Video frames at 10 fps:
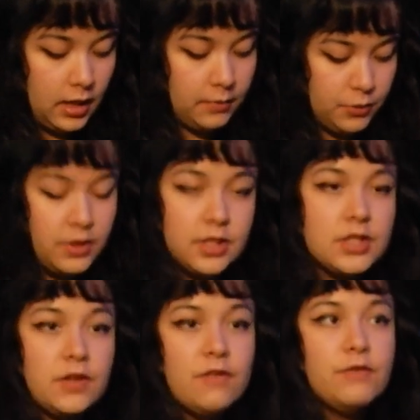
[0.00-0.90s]
I'm doing
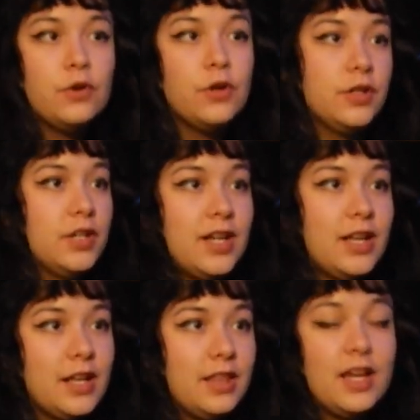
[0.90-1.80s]
this for
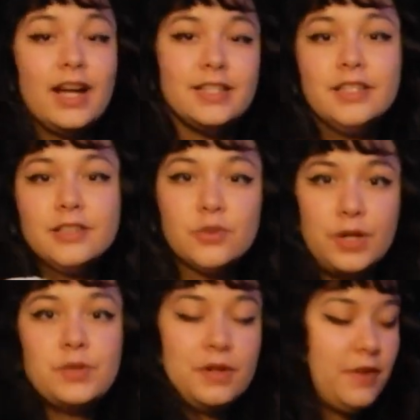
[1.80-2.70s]
the ideal
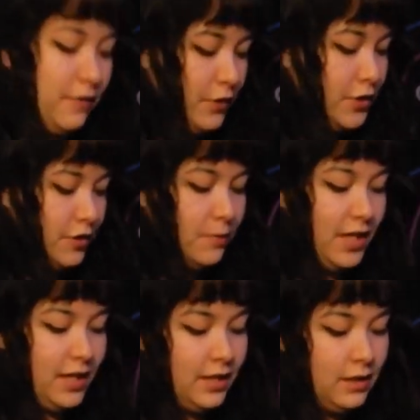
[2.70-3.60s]
2025 version of
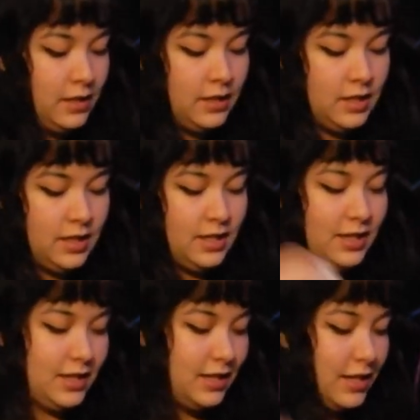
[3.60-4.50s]
me.
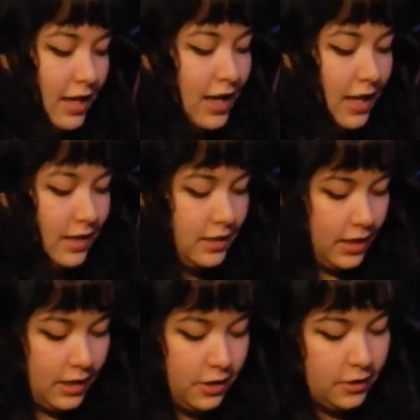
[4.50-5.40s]
And
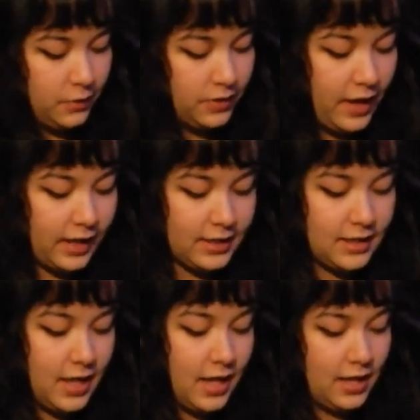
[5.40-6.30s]
with that I
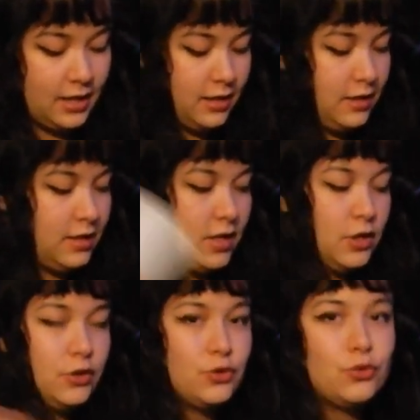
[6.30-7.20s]
say,
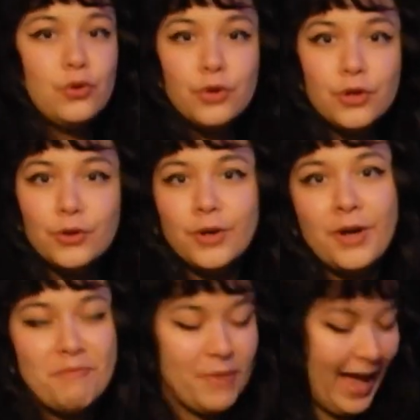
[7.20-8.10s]
screw you,
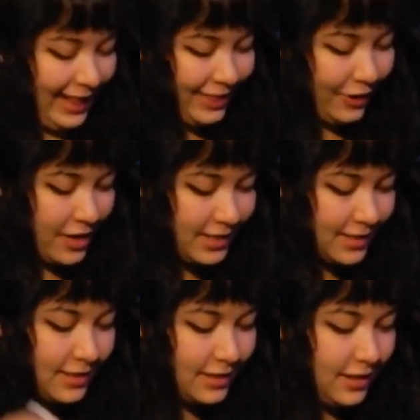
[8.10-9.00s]
bad
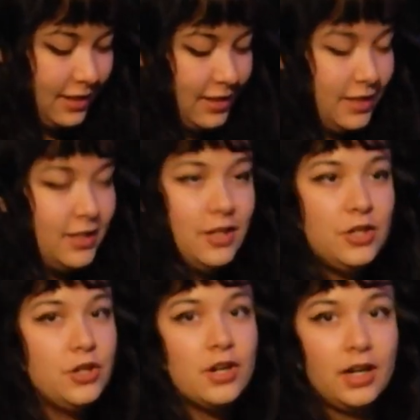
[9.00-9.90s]
thoughts.
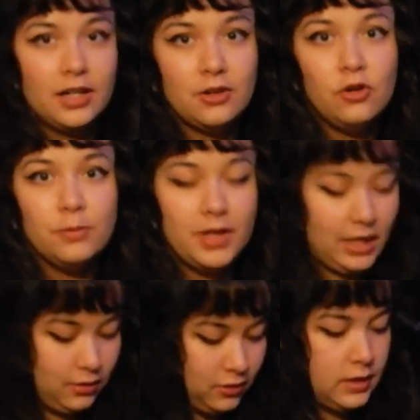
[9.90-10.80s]
You're not gonna hold me
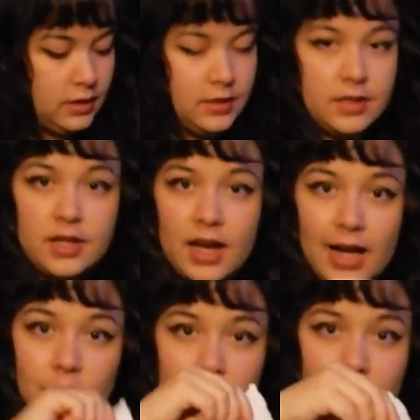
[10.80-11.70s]
down. See
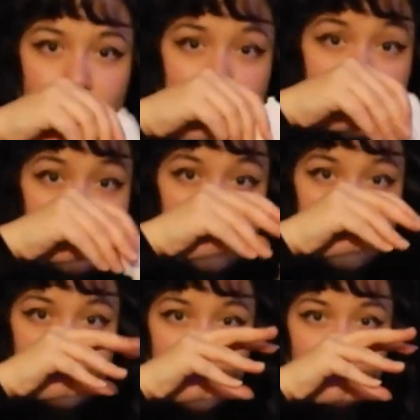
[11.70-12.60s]
how little these
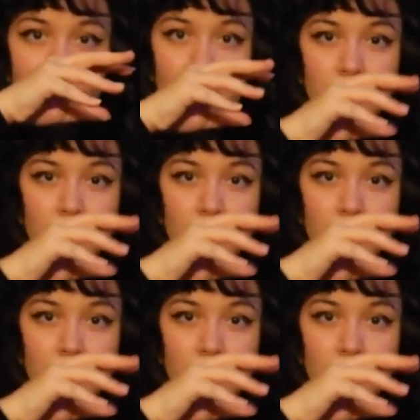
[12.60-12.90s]
thoughts matter now.